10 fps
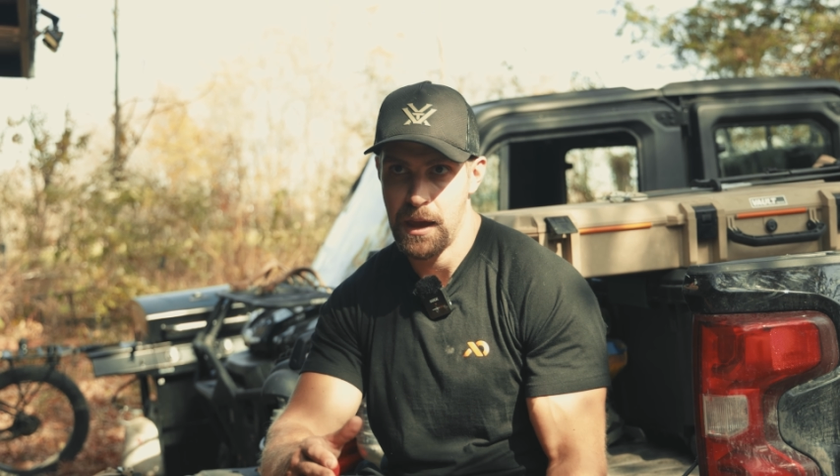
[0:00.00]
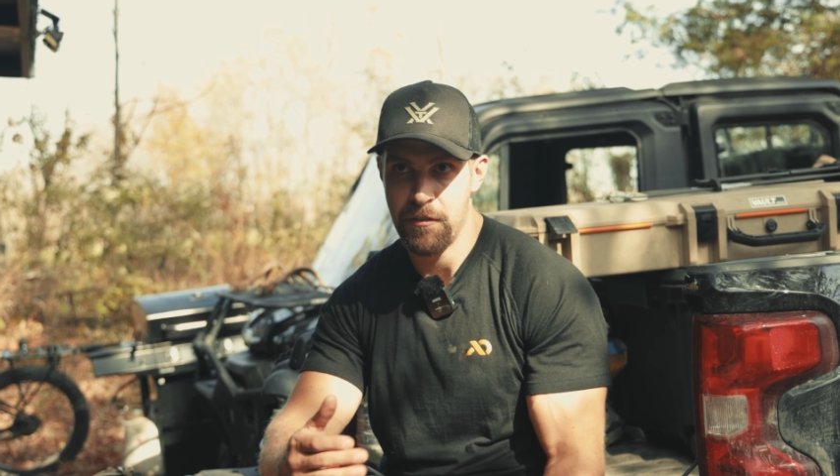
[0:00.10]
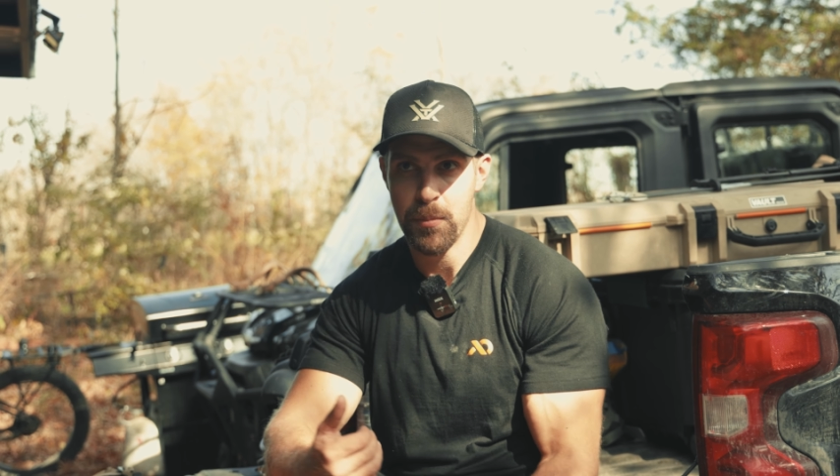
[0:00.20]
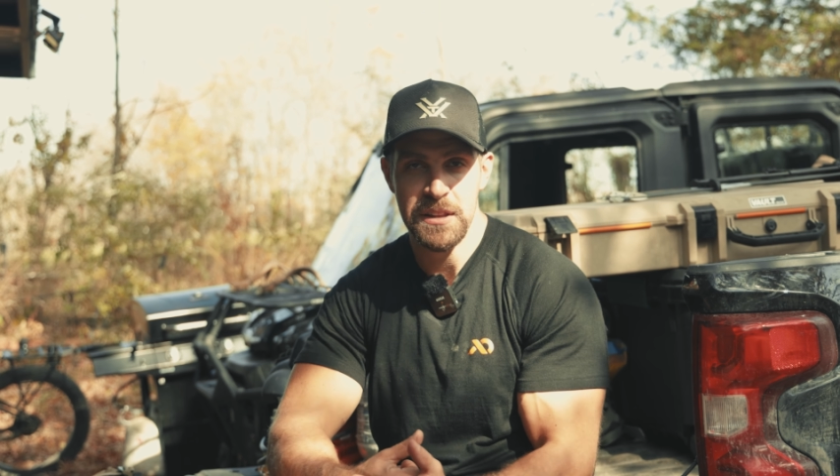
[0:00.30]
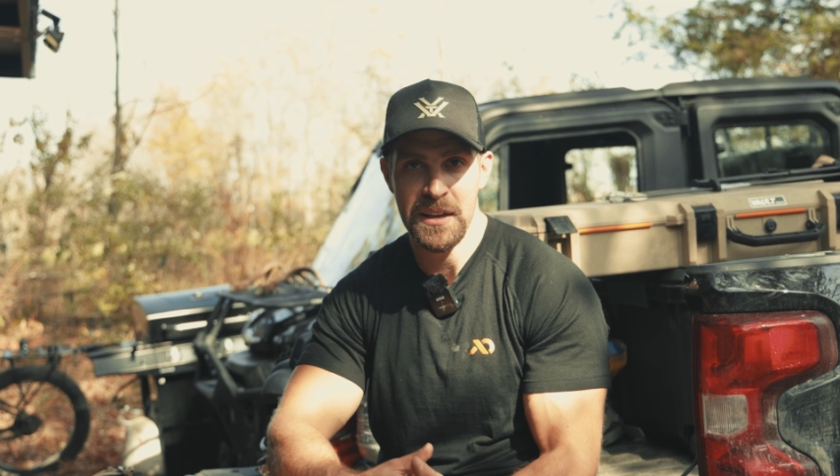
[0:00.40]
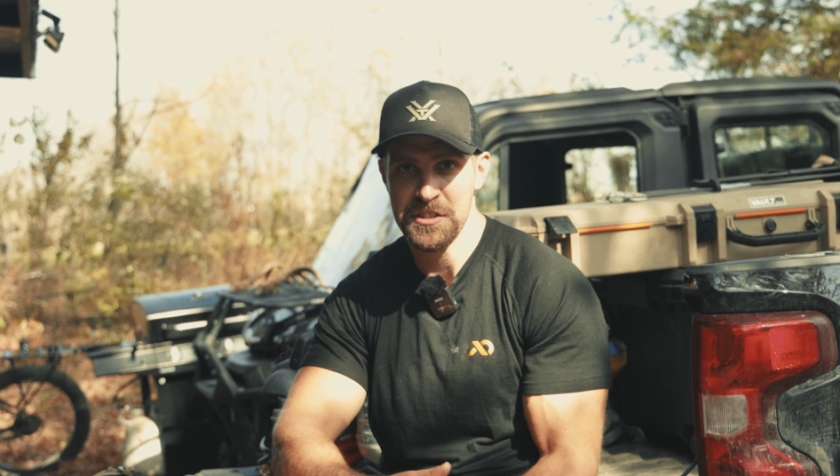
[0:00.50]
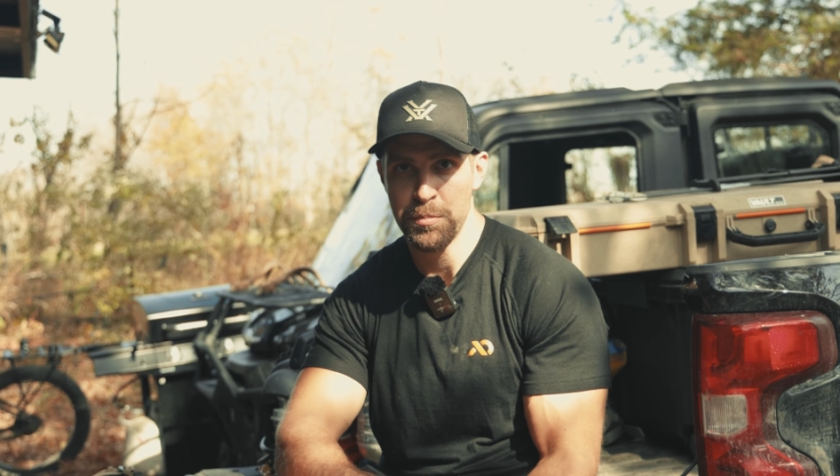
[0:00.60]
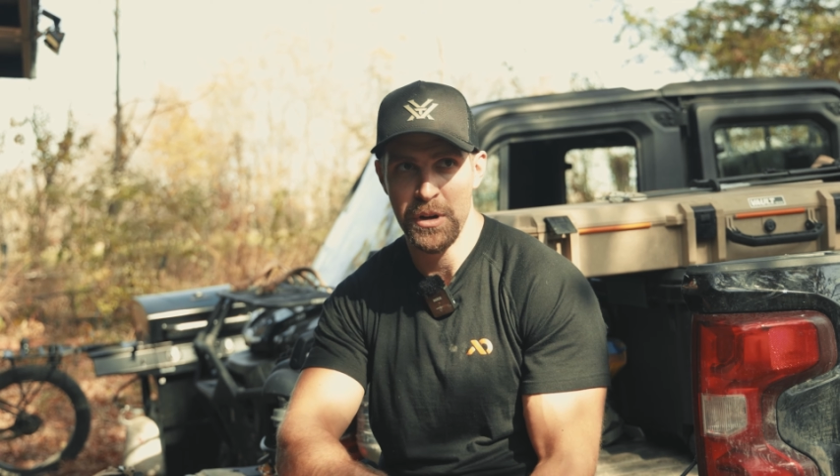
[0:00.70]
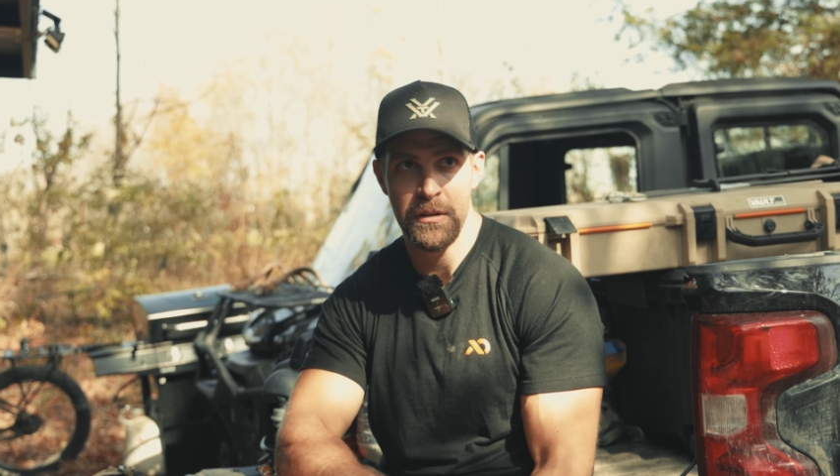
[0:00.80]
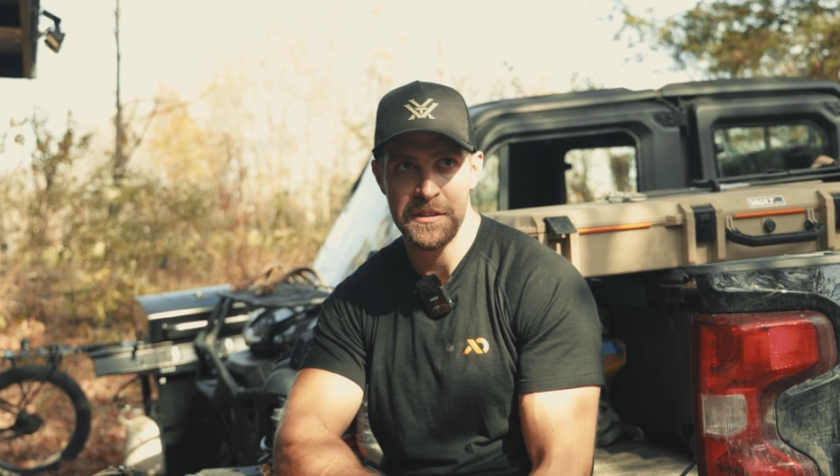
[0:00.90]
Everybody takes
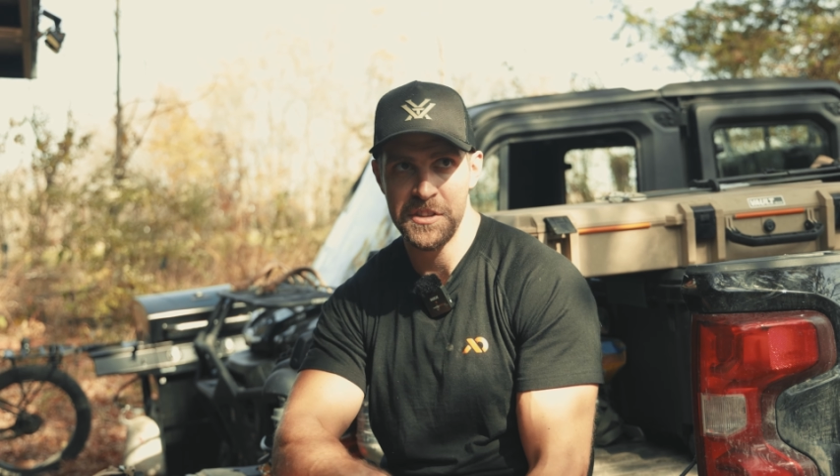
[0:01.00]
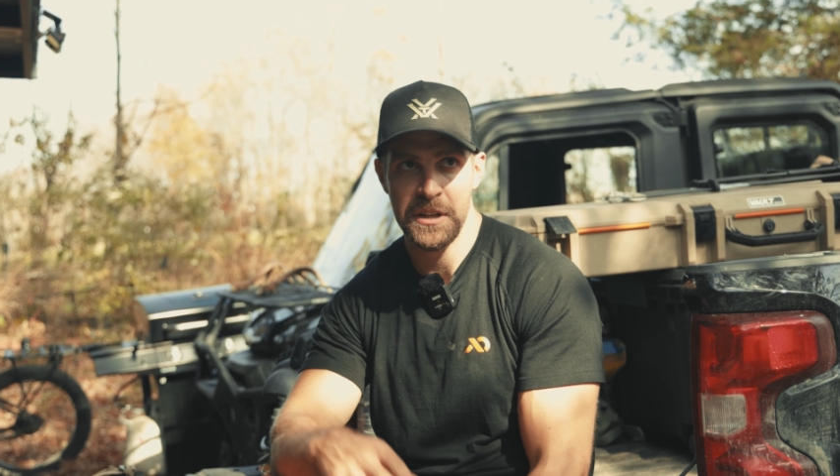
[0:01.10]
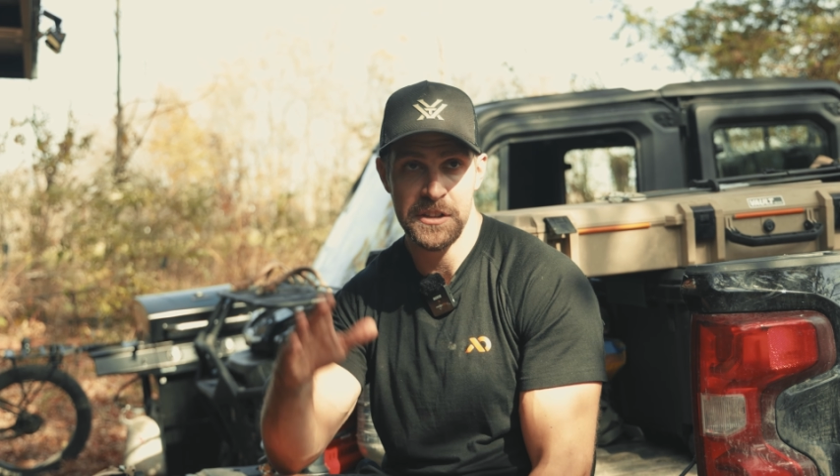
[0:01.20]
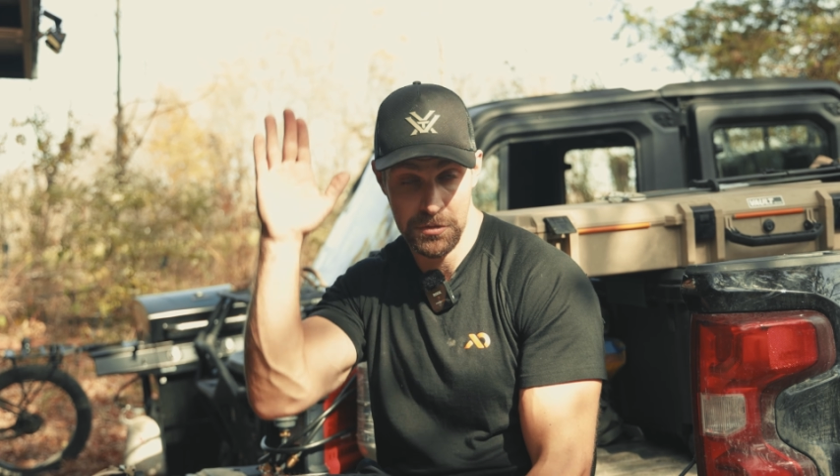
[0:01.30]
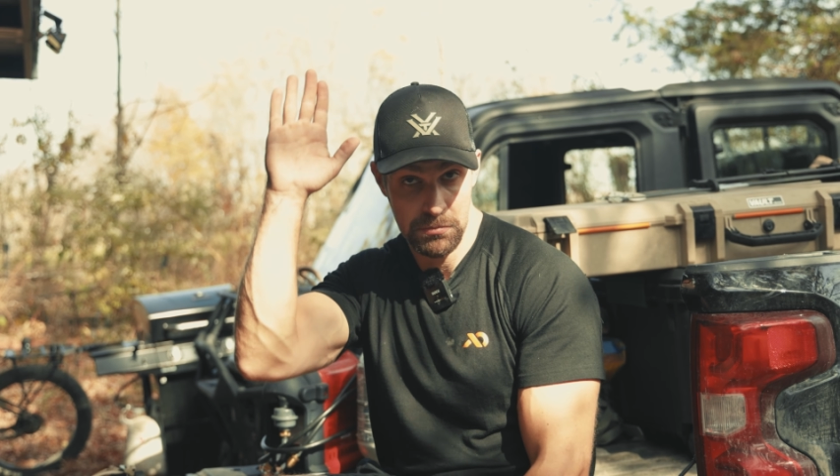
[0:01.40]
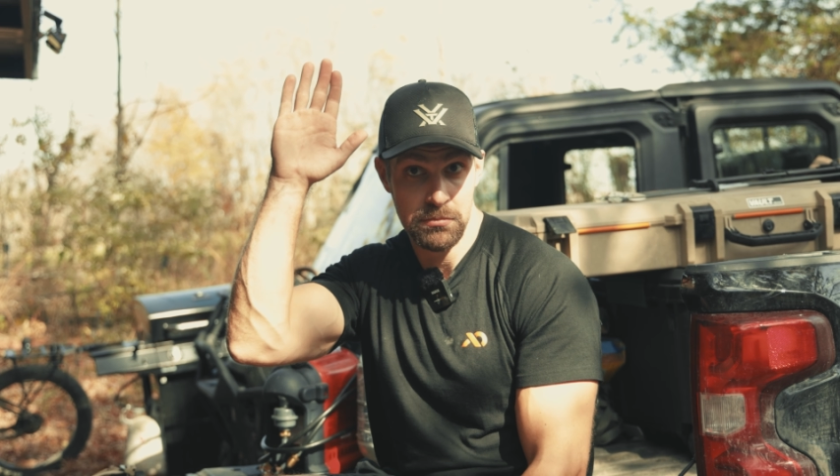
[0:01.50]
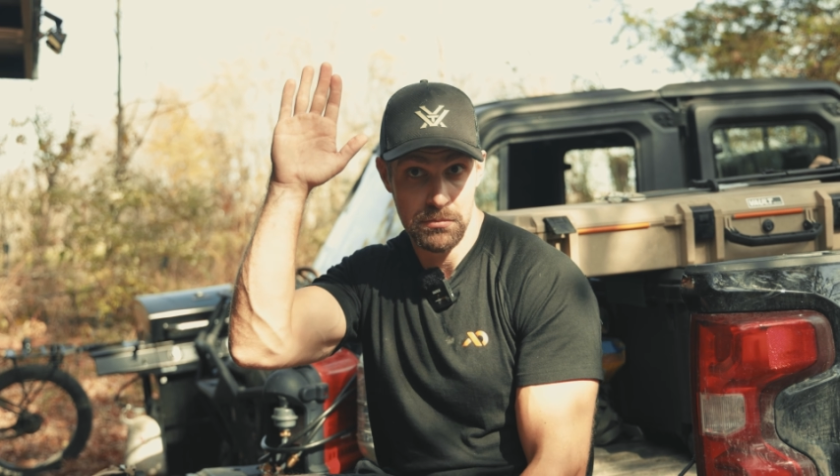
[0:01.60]
the pre rut serious.